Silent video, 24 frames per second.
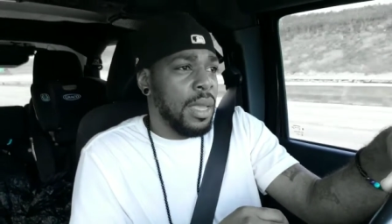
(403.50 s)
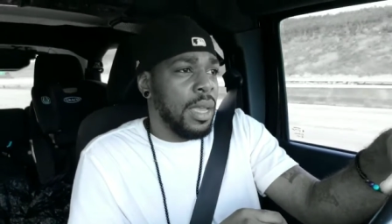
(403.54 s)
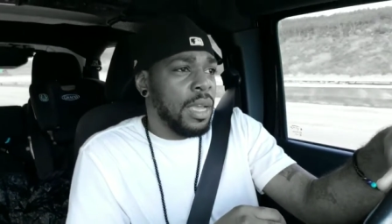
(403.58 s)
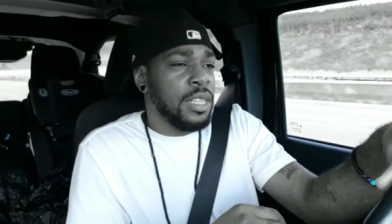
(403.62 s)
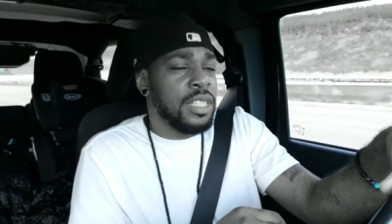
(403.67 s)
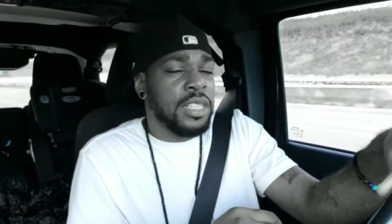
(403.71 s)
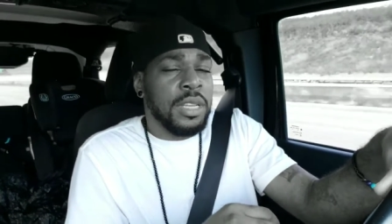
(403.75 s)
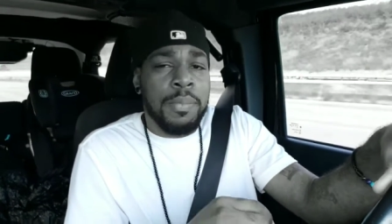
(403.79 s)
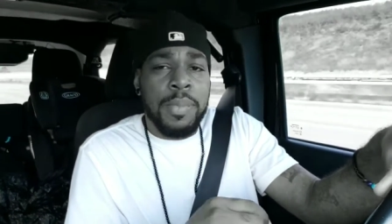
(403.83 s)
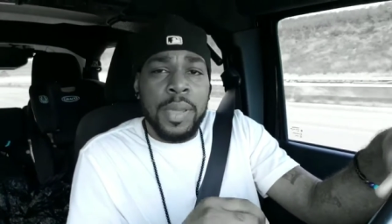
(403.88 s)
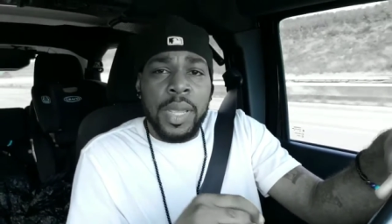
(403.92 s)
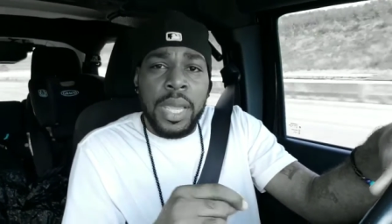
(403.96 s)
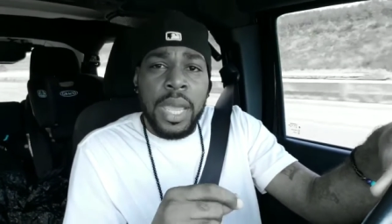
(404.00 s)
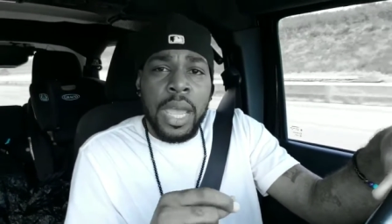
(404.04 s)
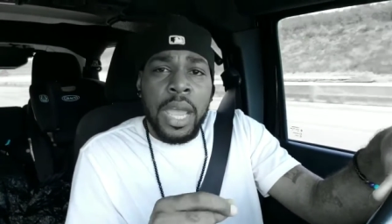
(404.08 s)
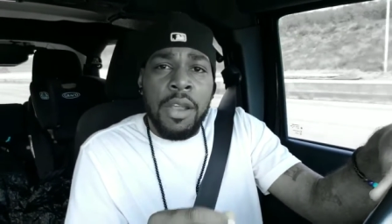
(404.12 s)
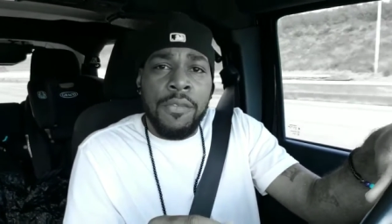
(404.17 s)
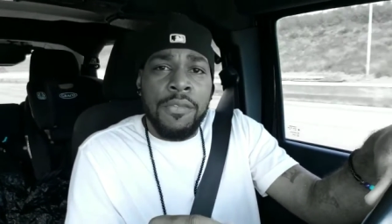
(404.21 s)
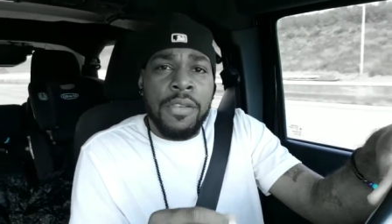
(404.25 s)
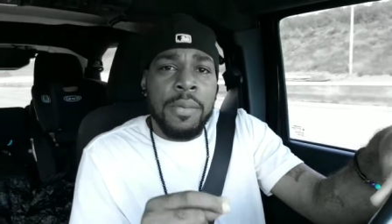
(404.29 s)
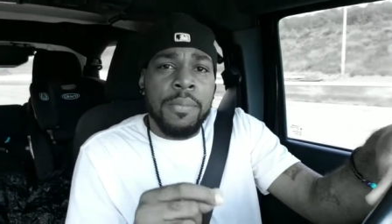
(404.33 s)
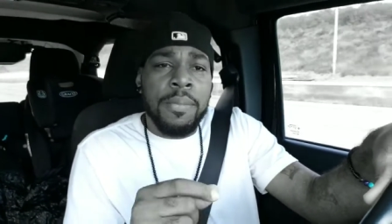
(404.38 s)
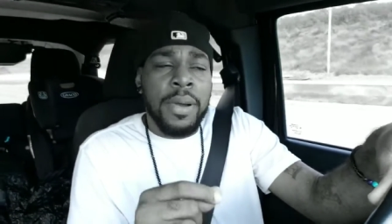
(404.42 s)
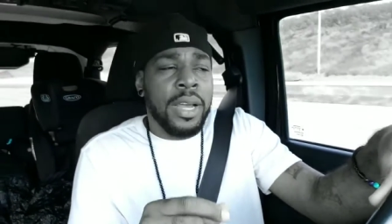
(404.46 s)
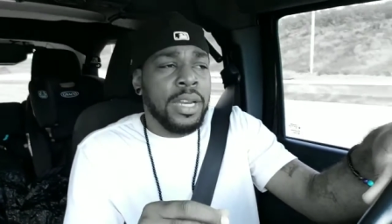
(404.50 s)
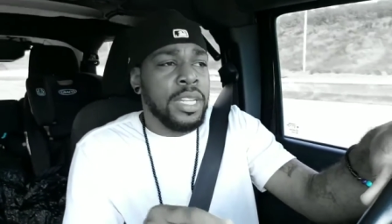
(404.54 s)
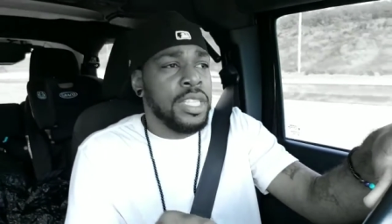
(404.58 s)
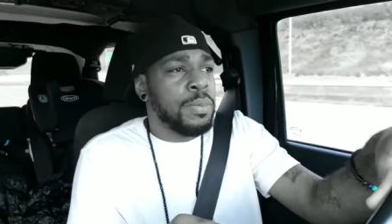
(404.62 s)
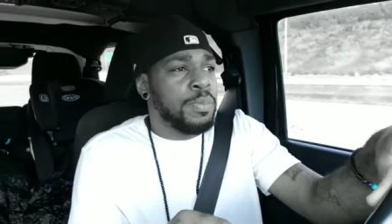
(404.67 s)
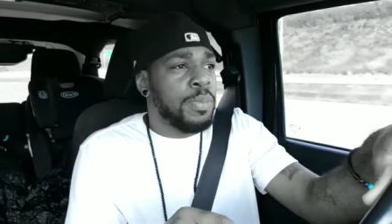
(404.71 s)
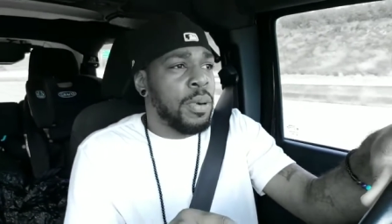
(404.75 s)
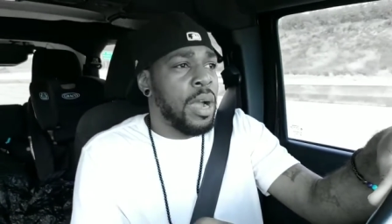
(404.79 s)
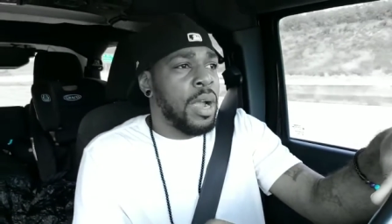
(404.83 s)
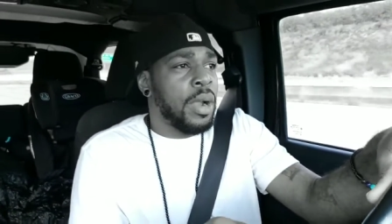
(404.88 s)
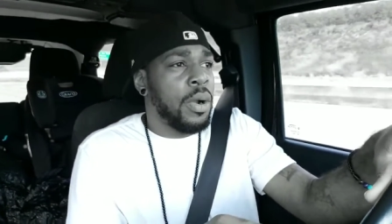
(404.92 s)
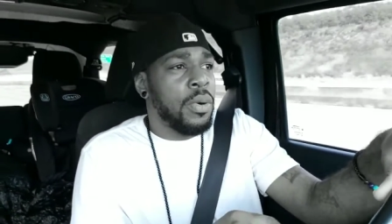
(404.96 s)
it should be
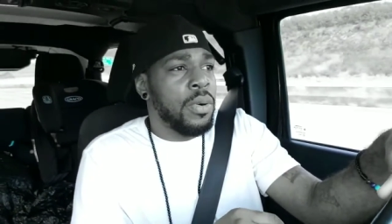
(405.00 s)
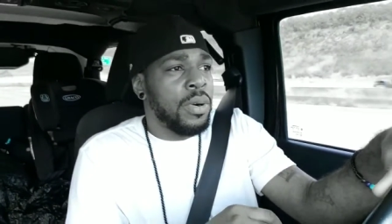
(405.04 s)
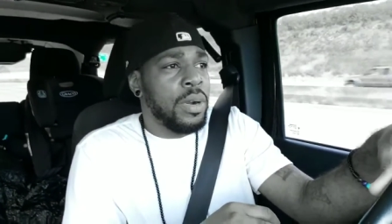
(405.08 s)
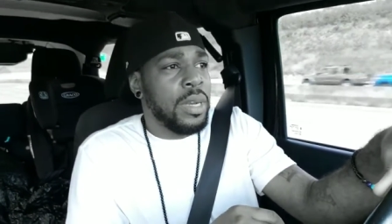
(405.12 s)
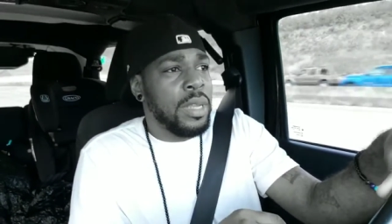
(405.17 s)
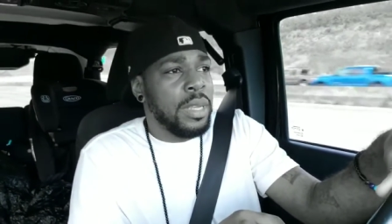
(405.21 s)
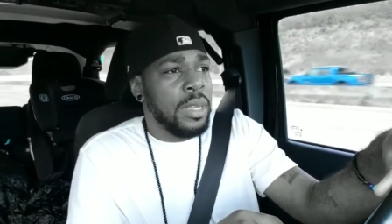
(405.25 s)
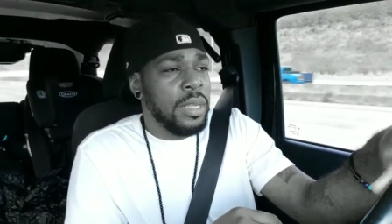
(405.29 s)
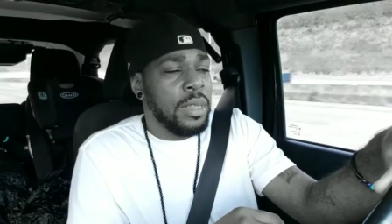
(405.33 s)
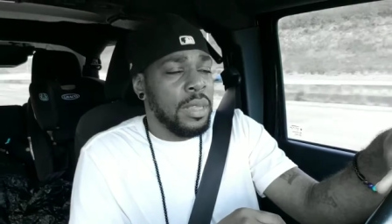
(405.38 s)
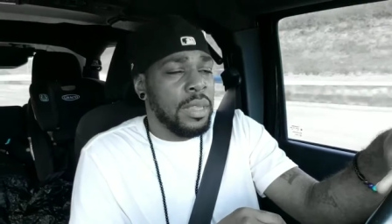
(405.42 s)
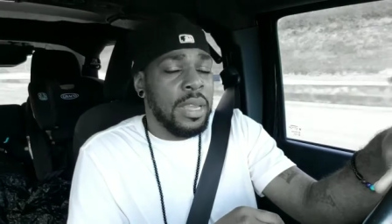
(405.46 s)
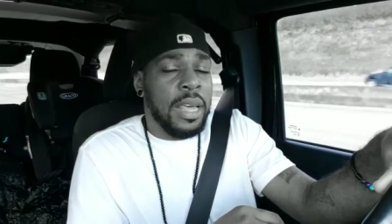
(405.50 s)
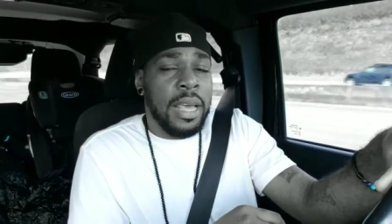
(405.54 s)
everybody's priority